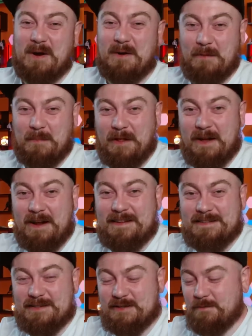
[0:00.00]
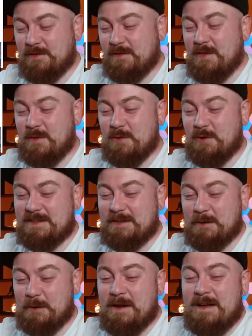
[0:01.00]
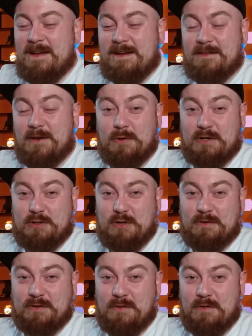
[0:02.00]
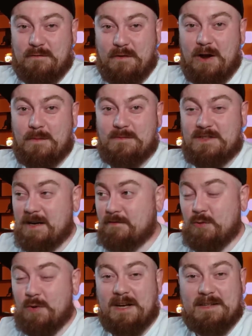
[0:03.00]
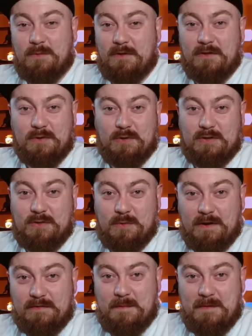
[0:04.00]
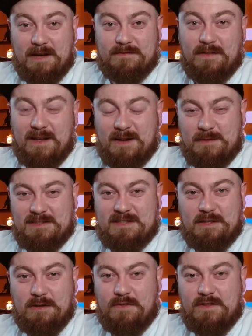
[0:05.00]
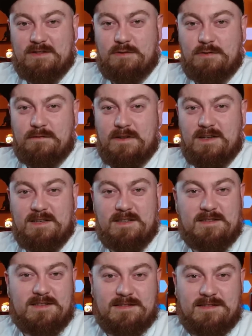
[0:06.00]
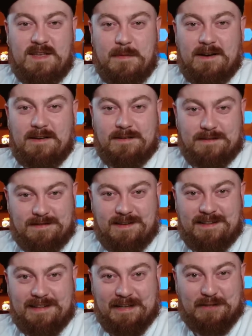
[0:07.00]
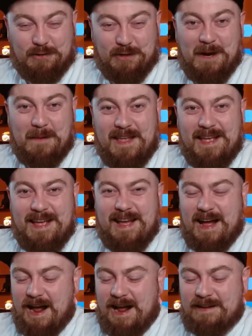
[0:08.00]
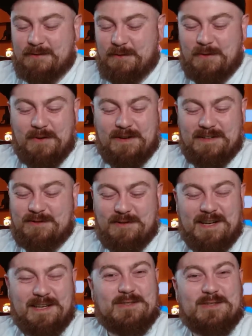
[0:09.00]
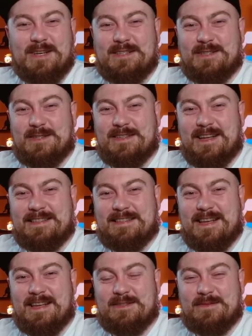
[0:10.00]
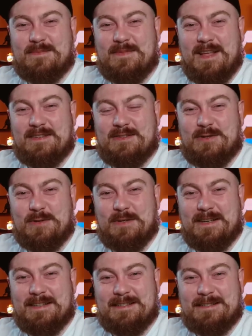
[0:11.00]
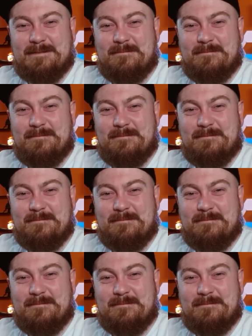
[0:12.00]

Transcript: of their plan. This is something that they want to do. They're going to shut down the farms, and I have no idea what they're going to do with them after that. But see all this, you will eat the bugs, like shit. I don't know. It's strange. It just it's curious.